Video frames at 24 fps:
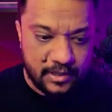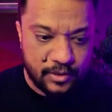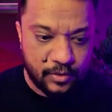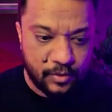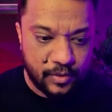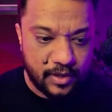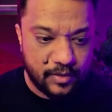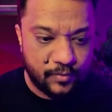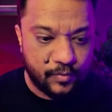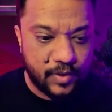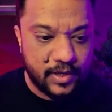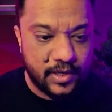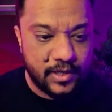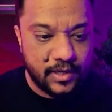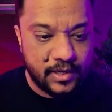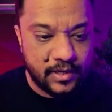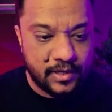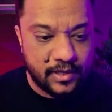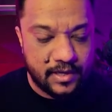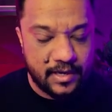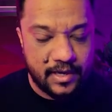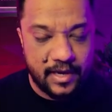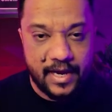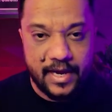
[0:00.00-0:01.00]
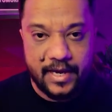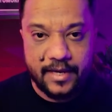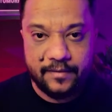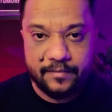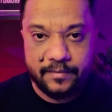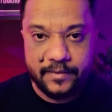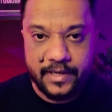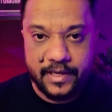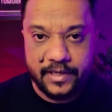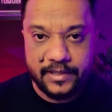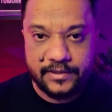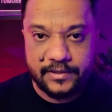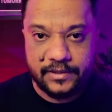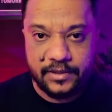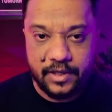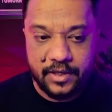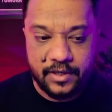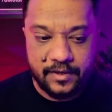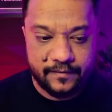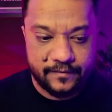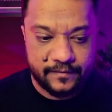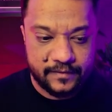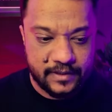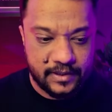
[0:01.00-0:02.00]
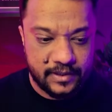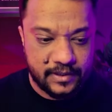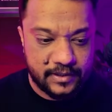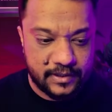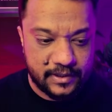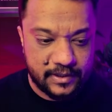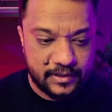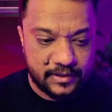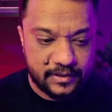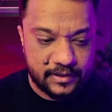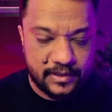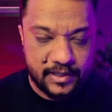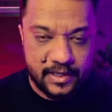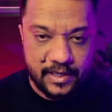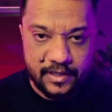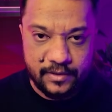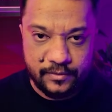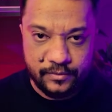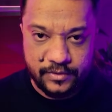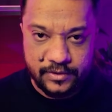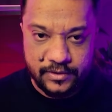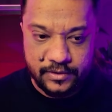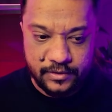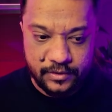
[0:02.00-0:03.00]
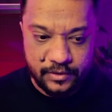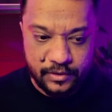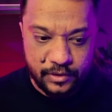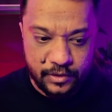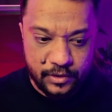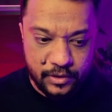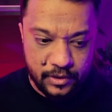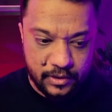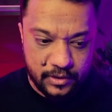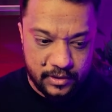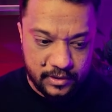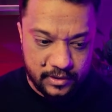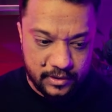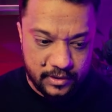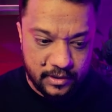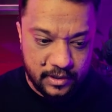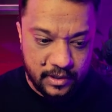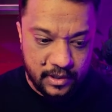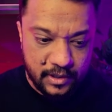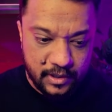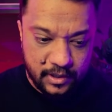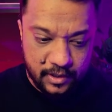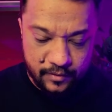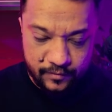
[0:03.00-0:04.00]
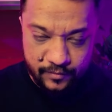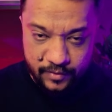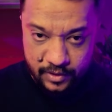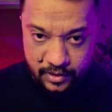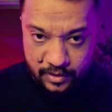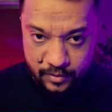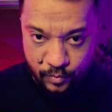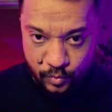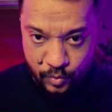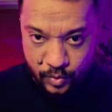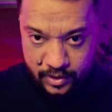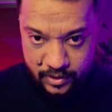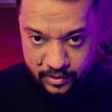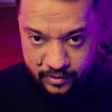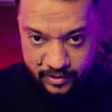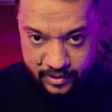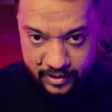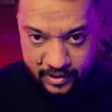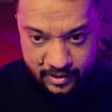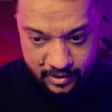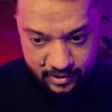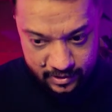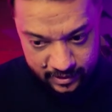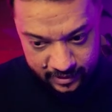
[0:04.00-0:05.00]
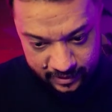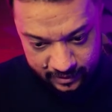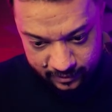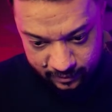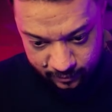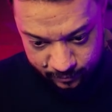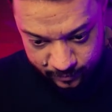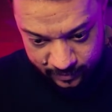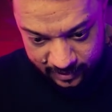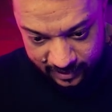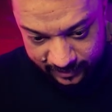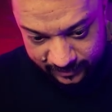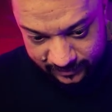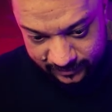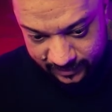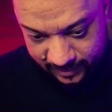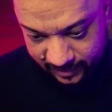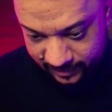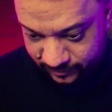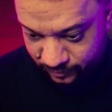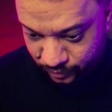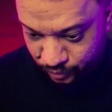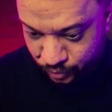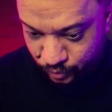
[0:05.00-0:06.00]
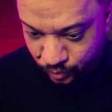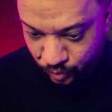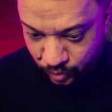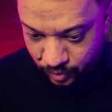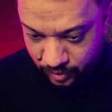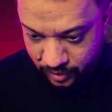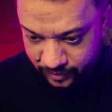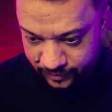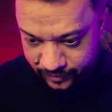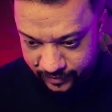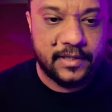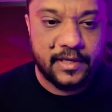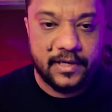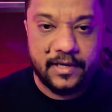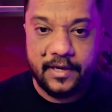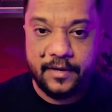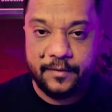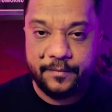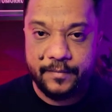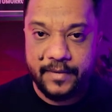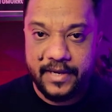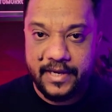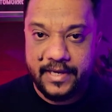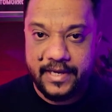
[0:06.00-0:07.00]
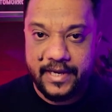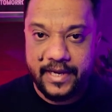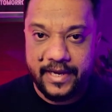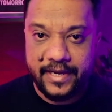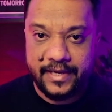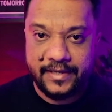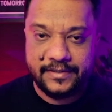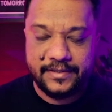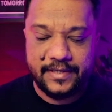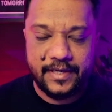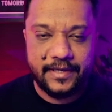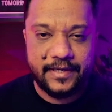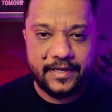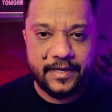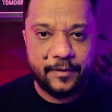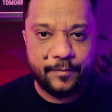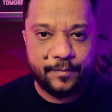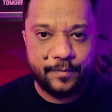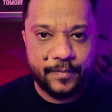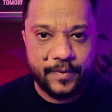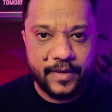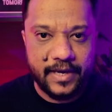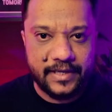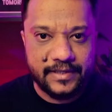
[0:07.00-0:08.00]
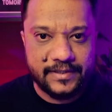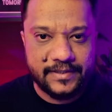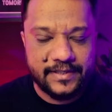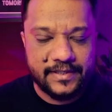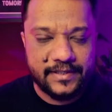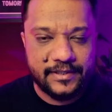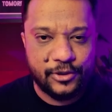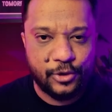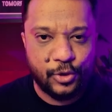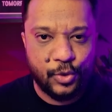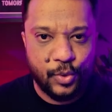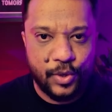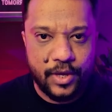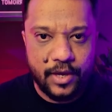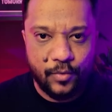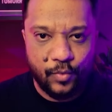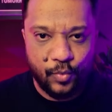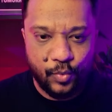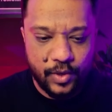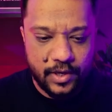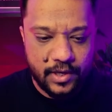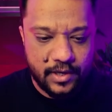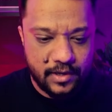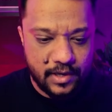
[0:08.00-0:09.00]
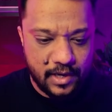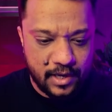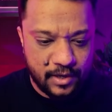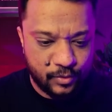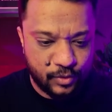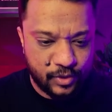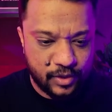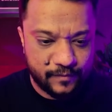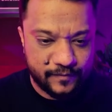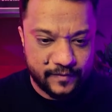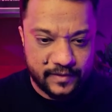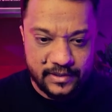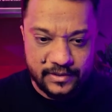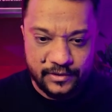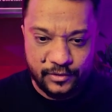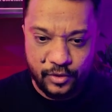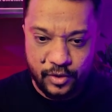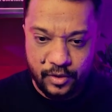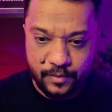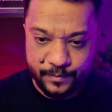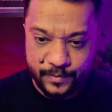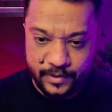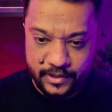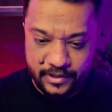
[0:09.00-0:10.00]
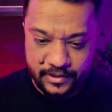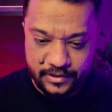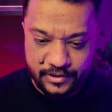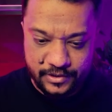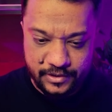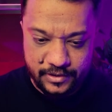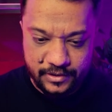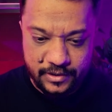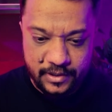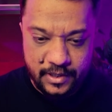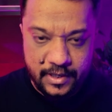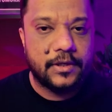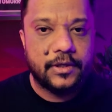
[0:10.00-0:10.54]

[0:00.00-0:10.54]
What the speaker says: You can win a grand prize of $30,000 for a 1 year enterprise and so on. There are many exciting prizes you can win out of this competition.